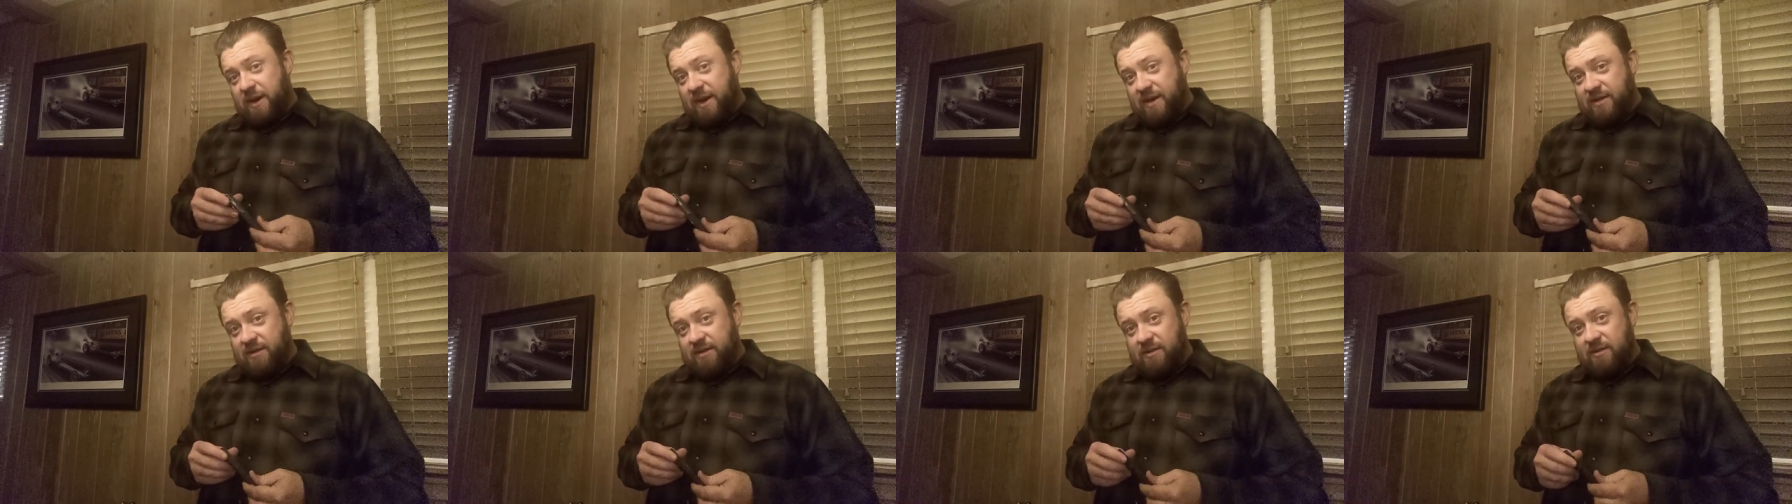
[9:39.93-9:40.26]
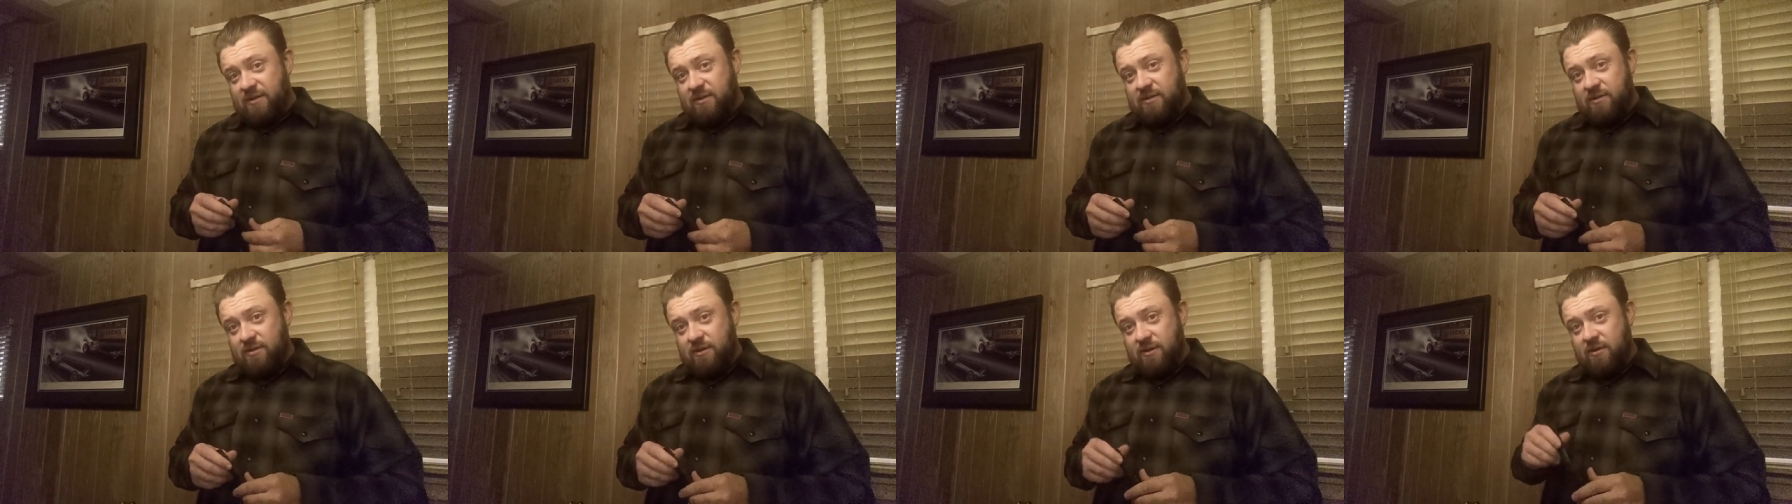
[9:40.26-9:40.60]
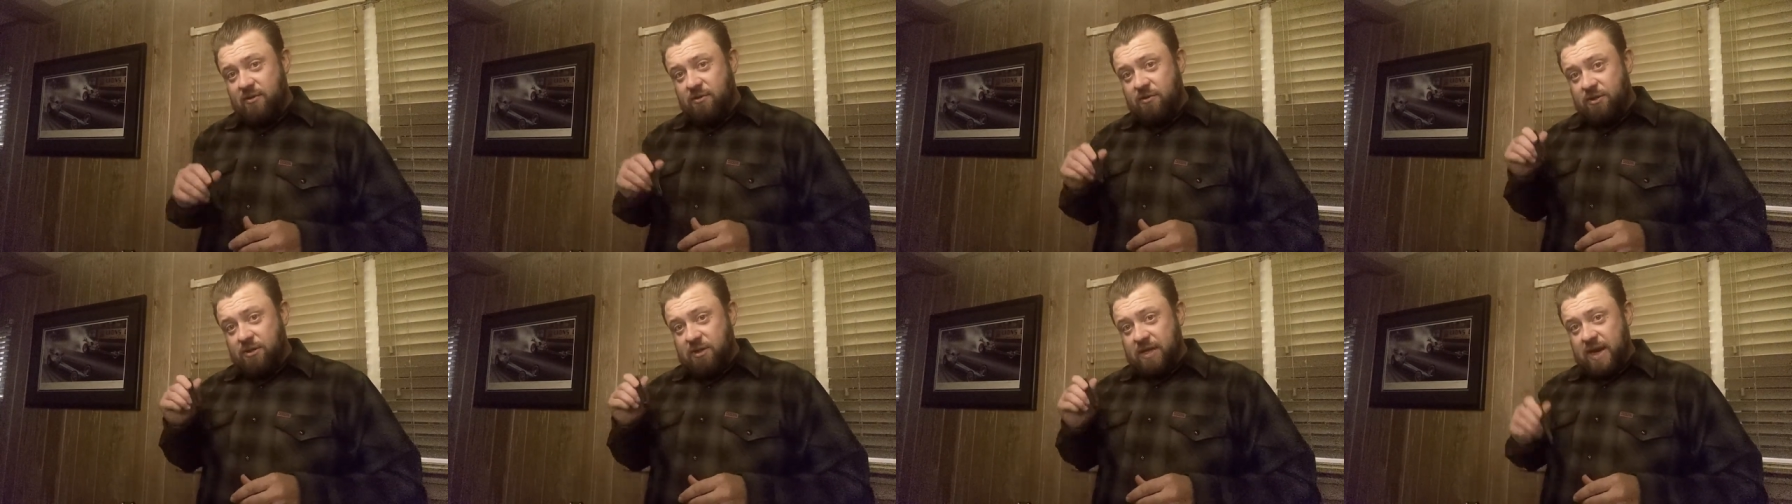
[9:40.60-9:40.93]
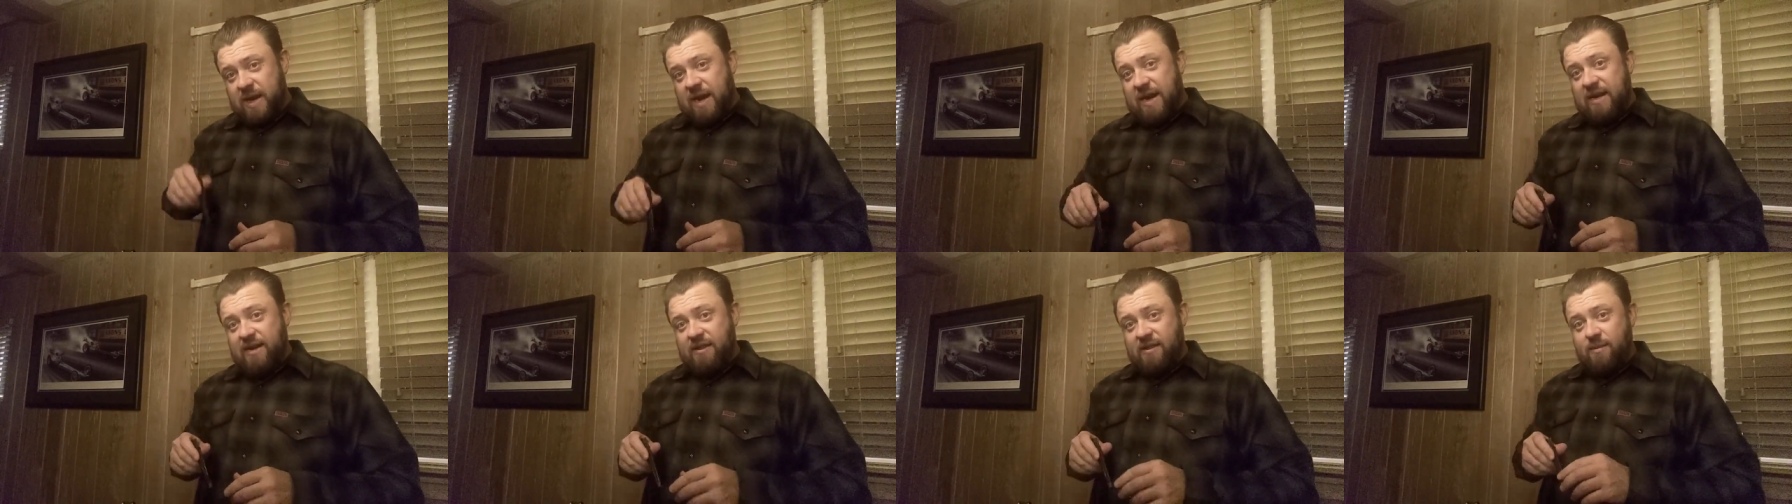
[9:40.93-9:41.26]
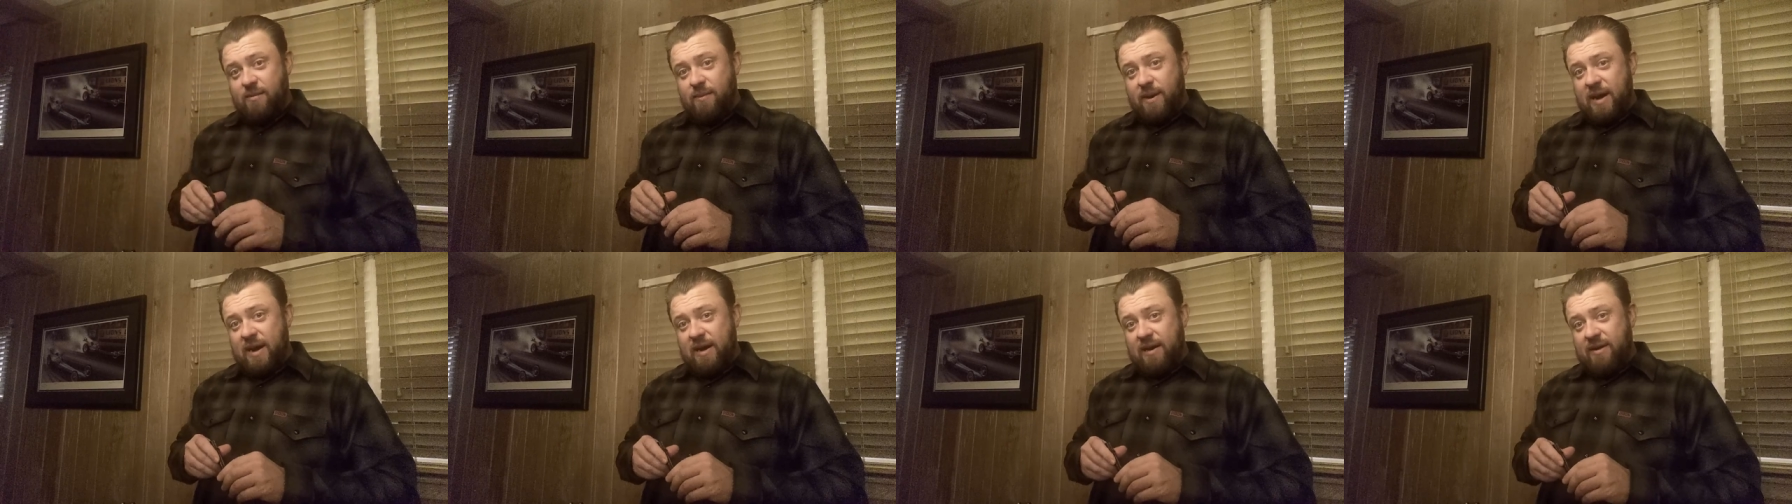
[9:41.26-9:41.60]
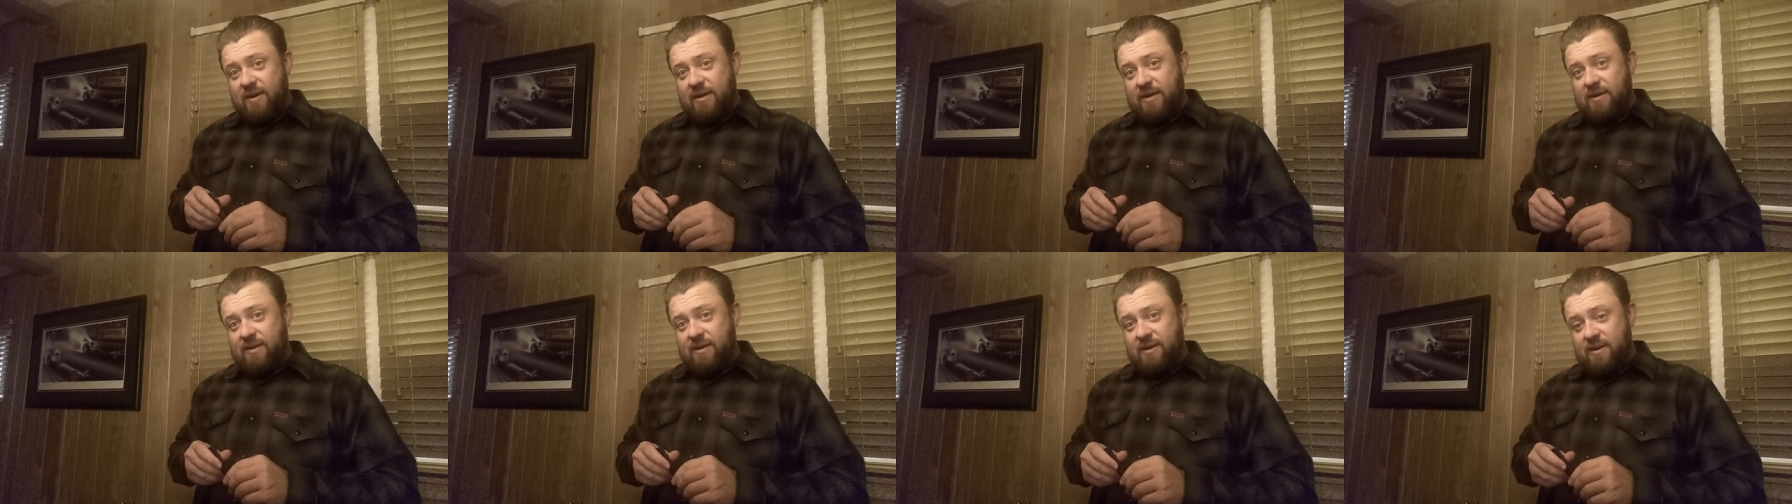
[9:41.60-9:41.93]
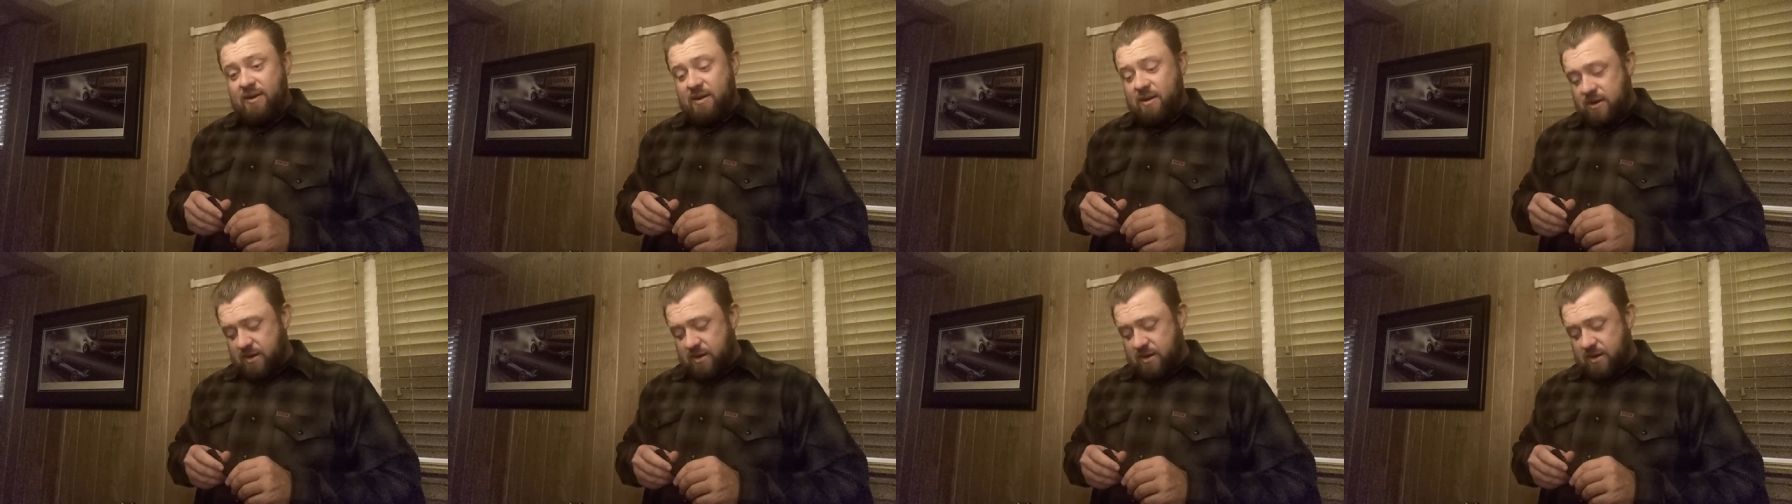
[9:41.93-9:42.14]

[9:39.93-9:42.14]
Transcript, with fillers: pants. It'll just hide in the pocket.